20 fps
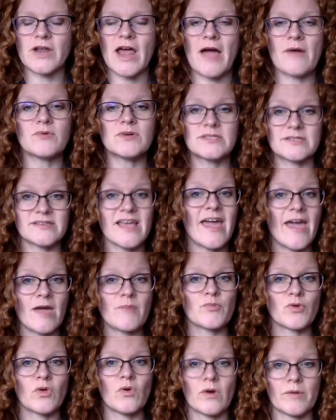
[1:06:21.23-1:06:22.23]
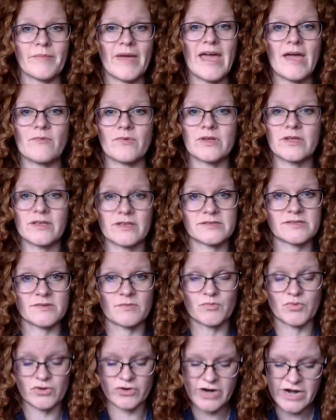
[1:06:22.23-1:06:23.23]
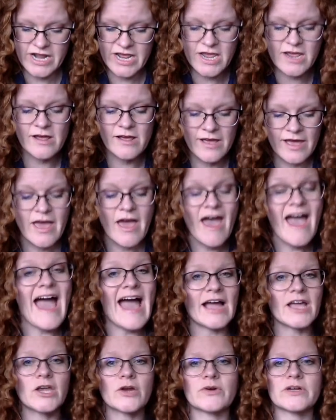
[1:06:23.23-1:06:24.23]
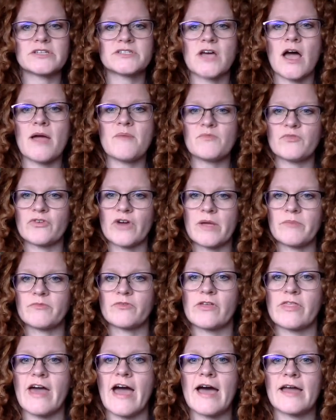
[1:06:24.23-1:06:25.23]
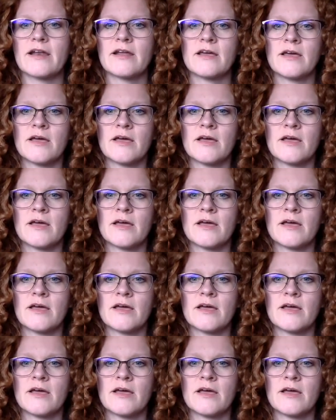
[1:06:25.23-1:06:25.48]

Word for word: I would say April or May is a pretty accurate time frame for that.